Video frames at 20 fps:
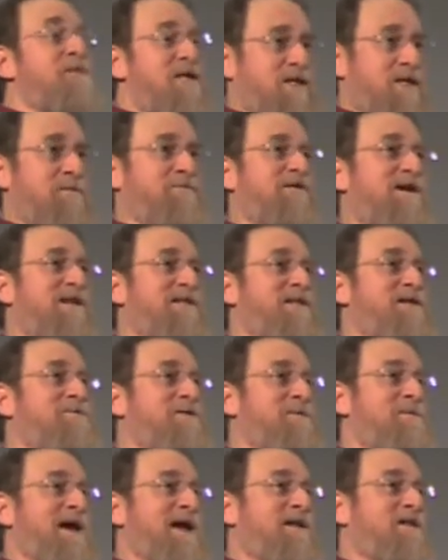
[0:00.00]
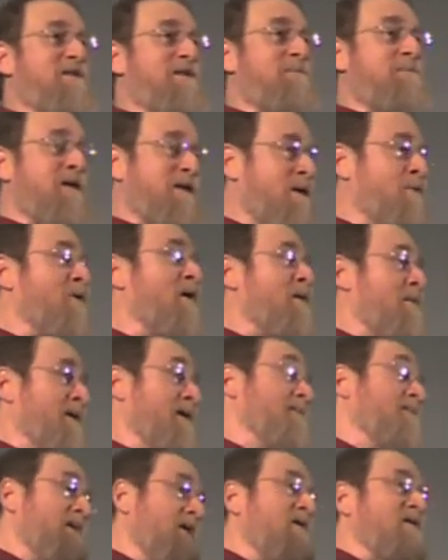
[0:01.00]
be surprised it was Madison, but you will
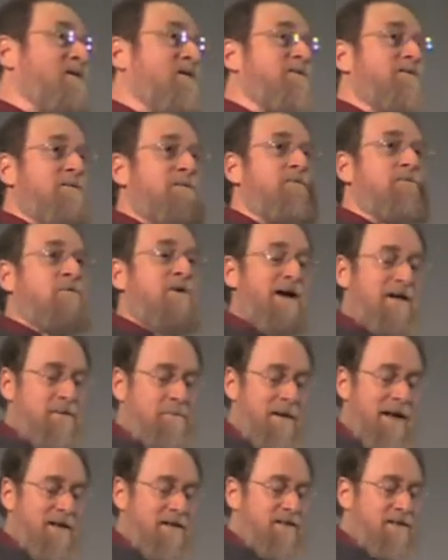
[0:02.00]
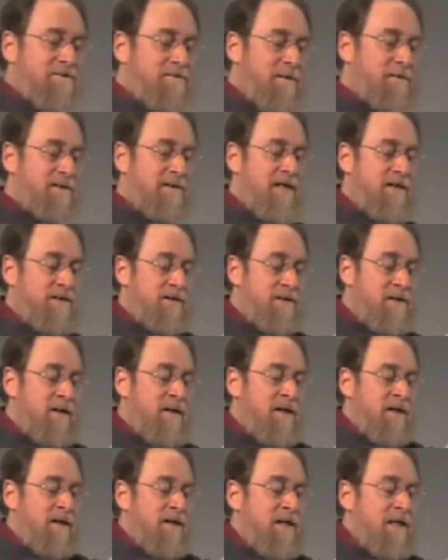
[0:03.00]
be because of Madison's reputation,
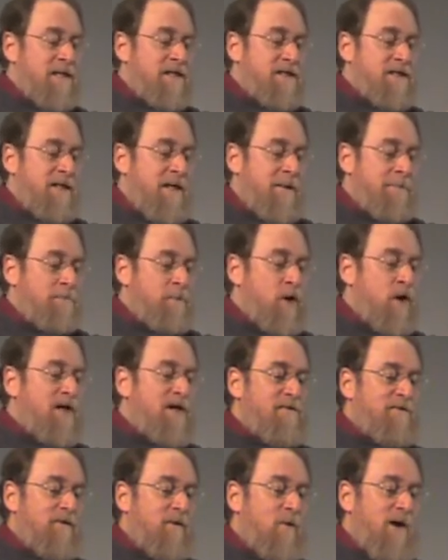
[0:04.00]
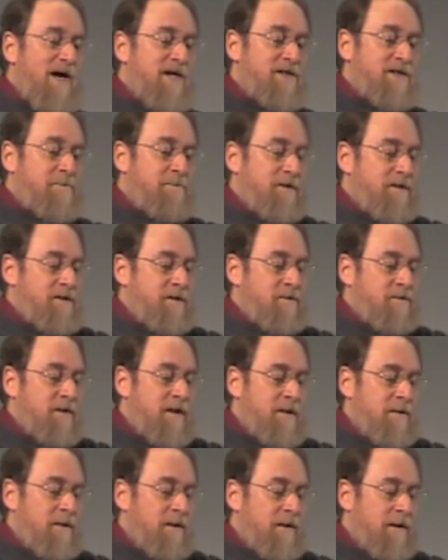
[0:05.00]
is looking for ways
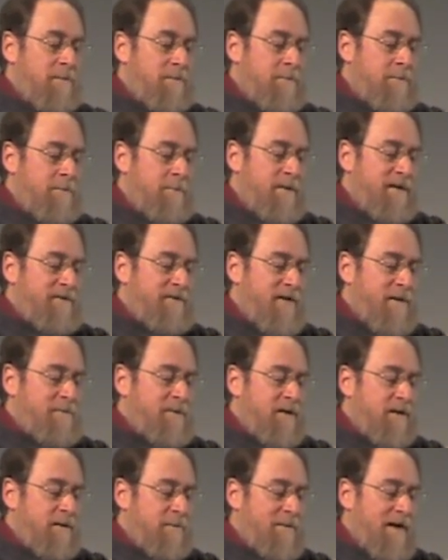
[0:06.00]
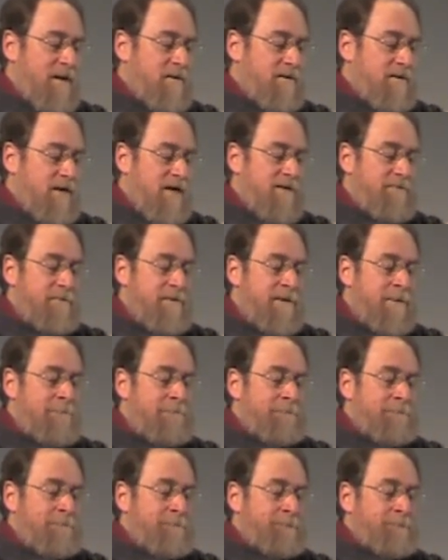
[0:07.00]
to beef up the power of the
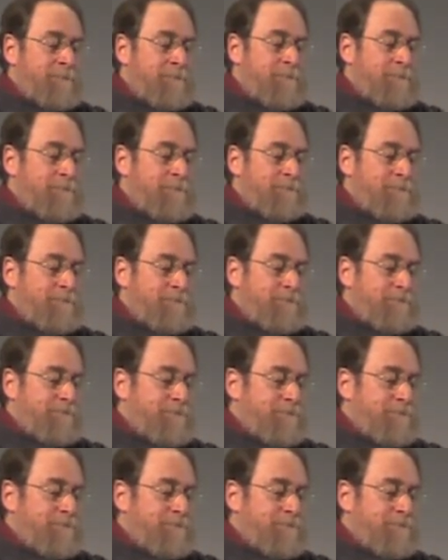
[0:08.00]
government.